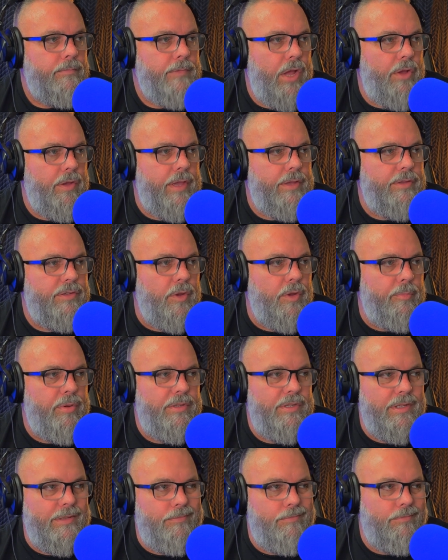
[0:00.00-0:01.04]
Okay, so it
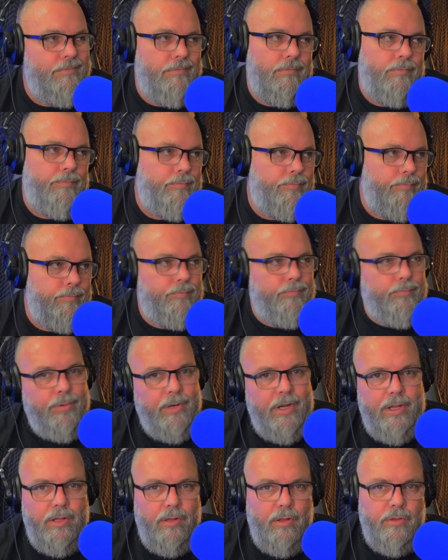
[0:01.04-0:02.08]
puts it
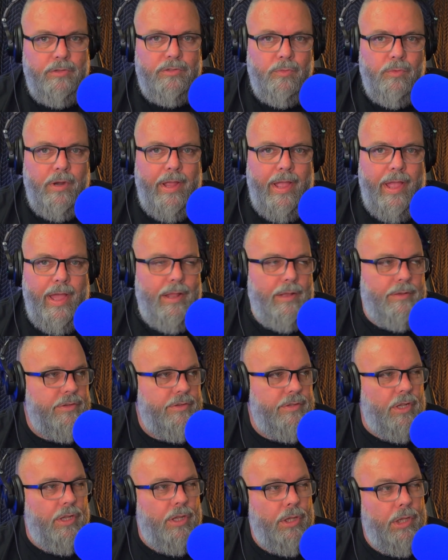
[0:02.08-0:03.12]
pretty close to where I had it, just
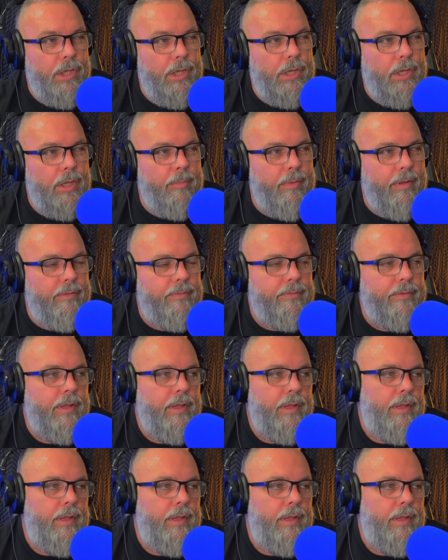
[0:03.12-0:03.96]
a little above.